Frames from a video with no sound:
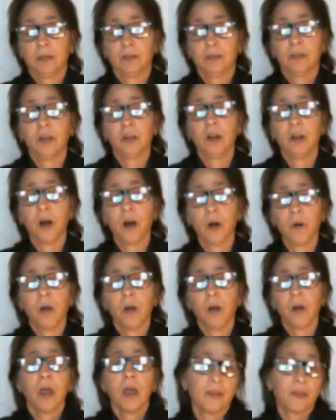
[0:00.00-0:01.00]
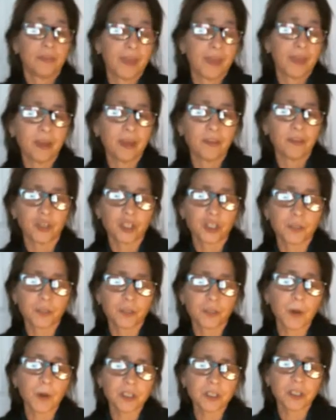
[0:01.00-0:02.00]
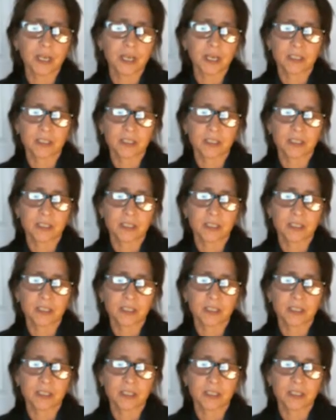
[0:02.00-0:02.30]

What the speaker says: You know, they're supposed to get